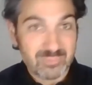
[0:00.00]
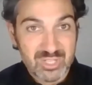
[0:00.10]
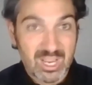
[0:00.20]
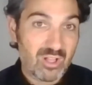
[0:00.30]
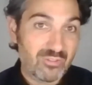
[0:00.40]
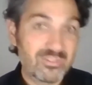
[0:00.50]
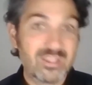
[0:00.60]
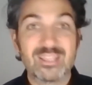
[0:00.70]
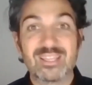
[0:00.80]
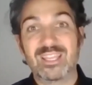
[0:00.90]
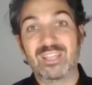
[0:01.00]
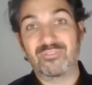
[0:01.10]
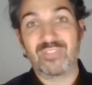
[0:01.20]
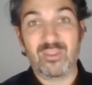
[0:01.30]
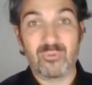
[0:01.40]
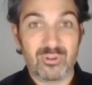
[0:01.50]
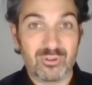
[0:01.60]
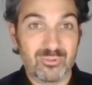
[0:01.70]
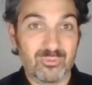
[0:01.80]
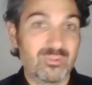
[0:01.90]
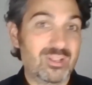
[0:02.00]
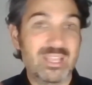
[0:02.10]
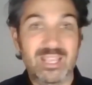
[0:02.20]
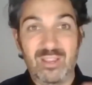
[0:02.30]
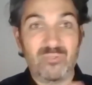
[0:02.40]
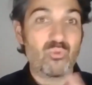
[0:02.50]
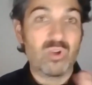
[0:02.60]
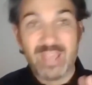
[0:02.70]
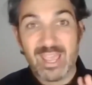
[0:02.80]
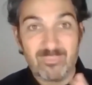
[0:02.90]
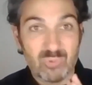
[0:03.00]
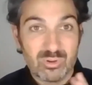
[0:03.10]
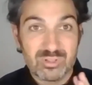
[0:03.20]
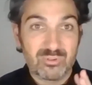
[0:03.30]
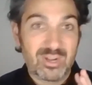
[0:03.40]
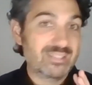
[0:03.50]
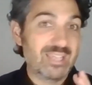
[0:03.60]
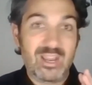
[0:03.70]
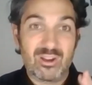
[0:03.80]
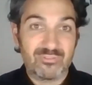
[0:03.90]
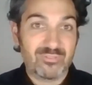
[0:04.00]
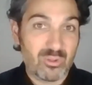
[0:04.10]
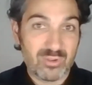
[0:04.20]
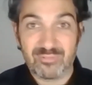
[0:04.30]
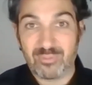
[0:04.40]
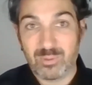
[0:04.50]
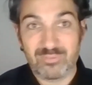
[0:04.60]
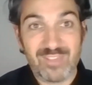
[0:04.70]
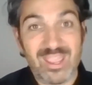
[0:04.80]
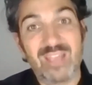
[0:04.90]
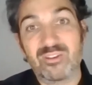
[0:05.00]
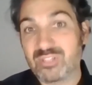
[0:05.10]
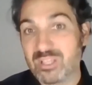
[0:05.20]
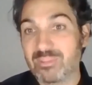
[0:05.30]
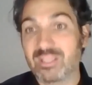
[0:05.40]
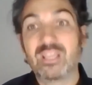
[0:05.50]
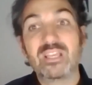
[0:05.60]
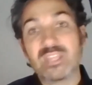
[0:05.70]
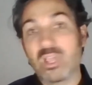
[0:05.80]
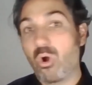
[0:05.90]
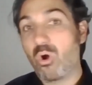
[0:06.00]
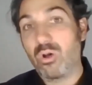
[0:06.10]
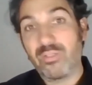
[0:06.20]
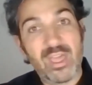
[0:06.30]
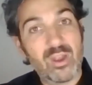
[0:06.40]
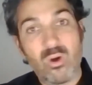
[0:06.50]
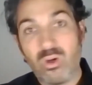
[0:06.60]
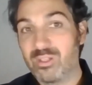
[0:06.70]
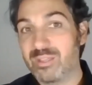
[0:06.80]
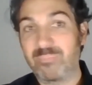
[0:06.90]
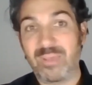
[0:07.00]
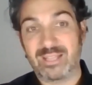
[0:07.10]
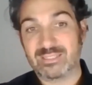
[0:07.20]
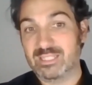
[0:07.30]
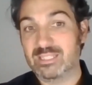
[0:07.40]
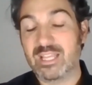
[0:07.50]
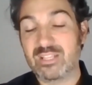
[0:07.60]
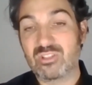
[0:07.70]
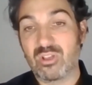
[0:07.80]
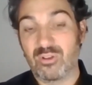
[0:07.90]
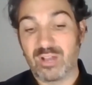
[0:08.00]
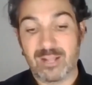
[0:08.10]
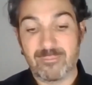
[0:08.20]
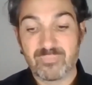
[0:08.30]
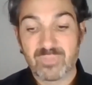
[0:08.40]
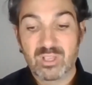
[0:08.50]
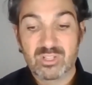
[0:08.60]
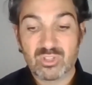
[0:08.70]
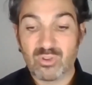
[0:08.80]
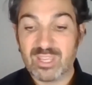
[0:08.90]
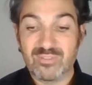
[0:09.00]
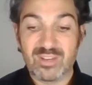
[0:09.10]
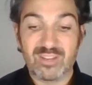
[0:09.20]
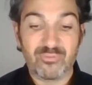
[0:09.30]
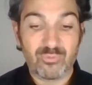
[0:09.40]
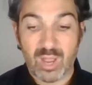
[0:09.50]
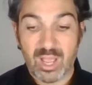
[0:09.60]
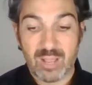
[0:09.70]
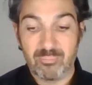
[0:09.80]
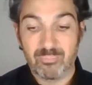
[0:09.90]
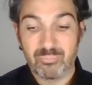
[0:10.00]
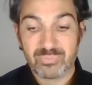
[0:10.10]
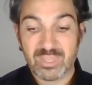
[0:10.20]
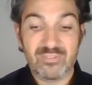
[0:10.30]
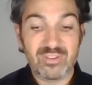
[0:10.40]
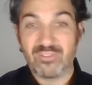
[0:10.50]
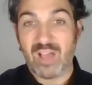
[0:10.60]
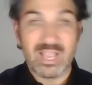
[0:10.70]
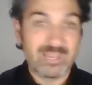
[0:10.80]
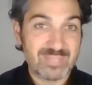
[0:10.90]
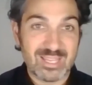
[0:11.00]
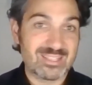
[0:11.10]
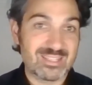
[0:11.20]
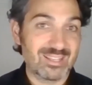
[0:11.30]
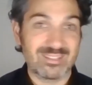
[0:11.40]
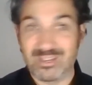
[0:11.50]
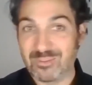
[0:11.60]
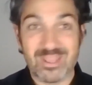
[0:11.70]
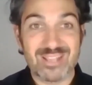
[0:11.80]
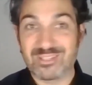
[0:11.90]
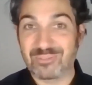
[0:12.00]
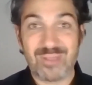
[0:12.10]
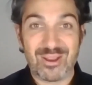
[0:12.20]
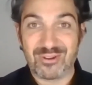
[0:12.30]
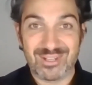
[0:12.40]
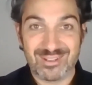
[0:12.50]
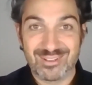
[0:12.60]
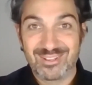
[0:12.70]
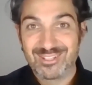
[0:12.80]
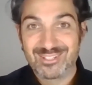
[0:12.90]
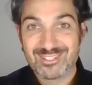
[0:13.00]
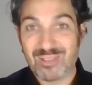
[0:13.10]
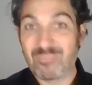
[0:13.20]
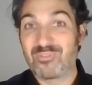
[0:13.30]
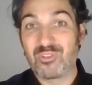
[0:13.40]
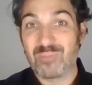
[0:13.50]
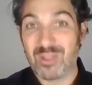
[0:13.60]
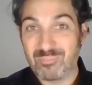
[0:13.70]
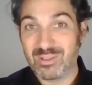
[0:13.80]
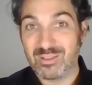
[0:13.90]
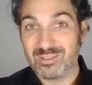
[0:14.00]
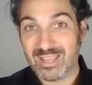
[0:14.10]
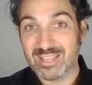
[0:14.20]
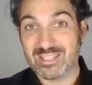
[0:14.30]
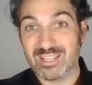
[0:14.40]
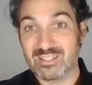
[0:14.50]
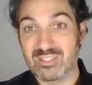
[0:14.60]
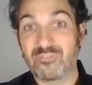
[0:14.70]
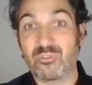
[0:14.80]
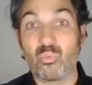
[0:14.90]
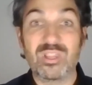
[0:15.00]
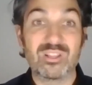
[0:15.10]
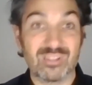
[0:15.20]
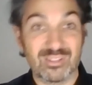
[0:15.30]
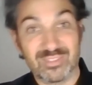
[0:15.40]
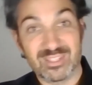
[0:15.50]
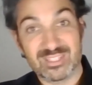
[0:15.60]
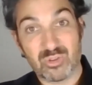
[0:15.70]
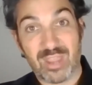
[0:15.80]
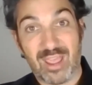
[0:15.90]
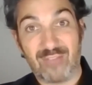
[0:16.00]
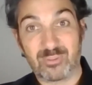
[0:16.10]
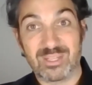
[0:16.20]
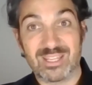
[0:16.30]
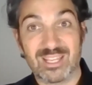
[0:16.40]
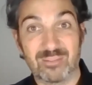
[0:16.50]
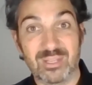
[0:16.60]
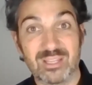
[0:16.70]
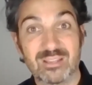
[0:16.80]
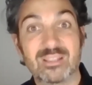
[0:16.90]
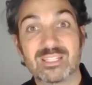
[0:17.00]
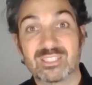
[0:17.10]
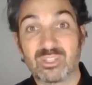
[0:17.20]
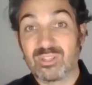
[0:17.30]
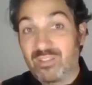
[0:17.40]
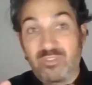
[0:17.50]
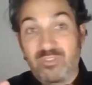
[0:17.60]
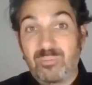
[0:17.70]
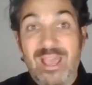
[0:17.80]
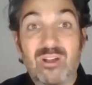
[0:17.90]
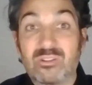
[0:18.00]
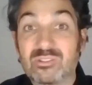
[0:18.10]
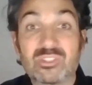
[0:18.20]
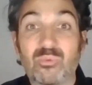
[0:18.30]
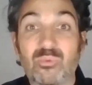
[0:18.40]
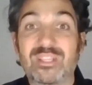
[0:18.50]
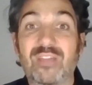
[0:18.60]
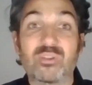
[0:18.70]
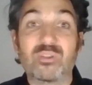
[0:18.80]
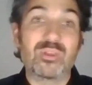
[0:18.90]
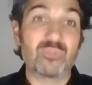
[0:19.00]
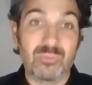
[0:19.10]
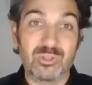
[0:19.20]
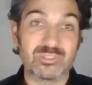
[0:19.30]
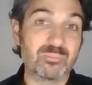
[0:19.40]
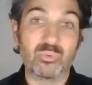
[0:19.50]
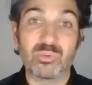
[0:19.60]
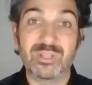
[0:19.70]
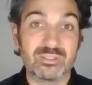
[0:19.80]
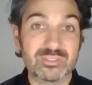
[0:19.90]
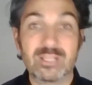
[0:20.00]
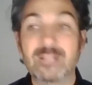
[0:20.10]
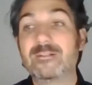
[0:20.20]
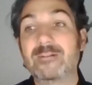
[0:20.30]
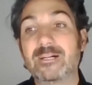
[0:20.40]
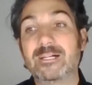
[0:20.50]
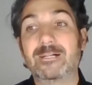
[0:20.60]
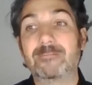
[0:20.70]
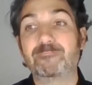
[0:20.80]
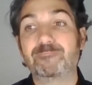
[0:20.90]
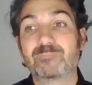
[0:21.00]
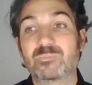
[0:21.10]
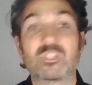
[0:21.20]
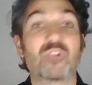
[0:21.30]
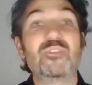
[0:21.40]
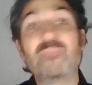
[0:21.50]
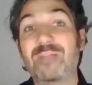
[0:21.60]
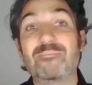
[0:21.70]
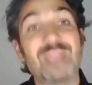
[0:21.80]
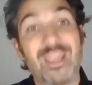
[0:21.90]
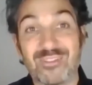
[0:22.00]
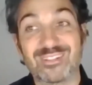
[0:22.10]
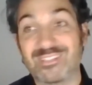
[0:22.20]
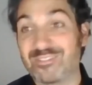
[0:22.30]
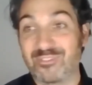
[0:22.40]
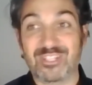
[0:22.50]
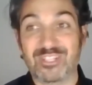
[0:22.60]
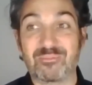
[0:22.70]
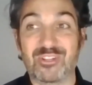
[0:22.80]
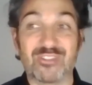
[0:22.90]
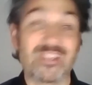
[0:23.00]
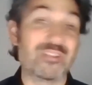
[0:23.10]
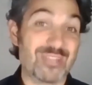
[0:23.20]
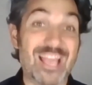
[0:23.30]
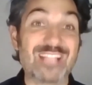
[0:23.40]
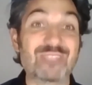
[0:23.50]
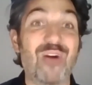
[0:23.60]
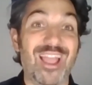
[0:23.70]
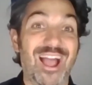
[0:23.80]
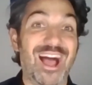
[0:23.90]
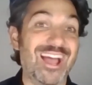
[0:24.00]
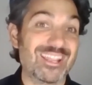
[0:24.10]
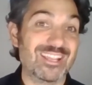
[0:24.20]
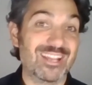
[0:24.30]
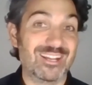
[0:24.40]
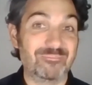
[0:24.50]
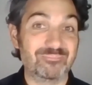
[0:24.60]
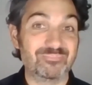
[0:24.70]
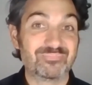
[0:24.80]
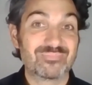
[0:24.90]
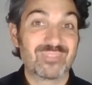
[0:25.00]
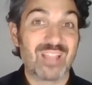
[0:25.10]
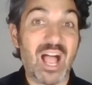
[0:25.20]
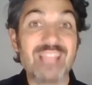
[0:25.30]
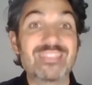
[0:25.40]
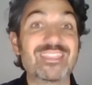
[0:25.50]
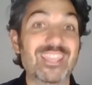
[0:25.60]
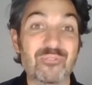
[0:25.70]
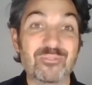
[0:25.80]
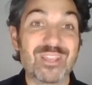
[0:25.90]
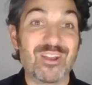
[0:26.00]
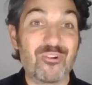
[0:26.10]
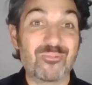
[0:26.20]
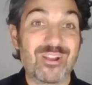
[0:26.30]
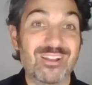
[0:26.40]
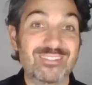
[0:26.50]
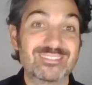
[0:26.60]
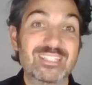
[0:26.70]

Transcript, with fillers: shelf, if they were if one had more direct air flowing from a fan or something, all, that all impacts it. And so um, so even if um, even if I'm tasting an amazing pairing, some of you might be tasting a different wheel of this. You to be kidding me. It's only a few pounds, so we definitely went through multiple wheels. Um, so you might be having a different experience. Anyway, that's why I um, I think it would be a home run,